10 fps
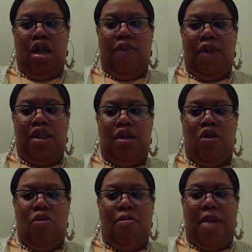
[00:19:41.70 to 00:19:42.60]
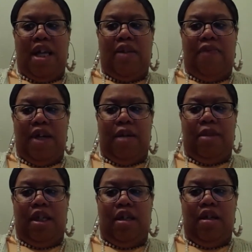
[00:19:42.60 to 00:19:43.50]
If it is owned by the
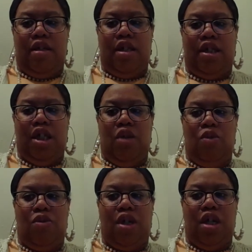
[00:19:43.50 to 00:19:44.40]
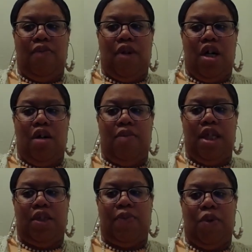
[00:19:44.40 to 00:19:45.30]
family, the city won't get involved
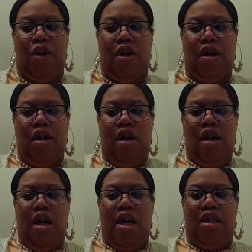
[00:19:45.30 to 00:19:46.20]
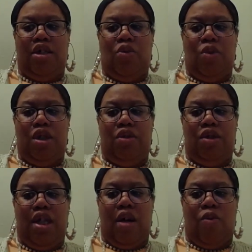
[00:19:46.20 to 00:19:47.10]
as far as the windows
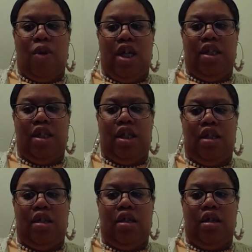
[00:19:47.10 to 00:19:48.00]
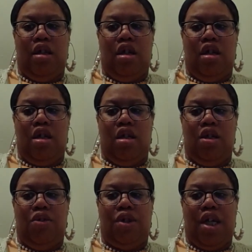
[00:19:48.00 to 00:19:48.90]
not raising and
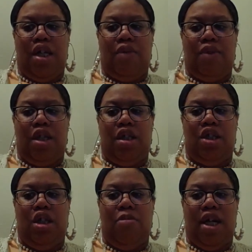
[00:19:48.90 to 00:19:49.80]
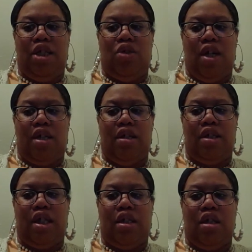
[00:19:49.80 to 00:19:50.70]
those kind of things. She might try
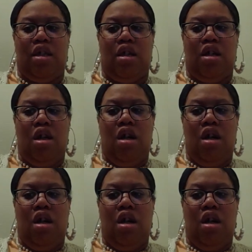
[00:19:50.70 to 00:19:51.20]
contacting the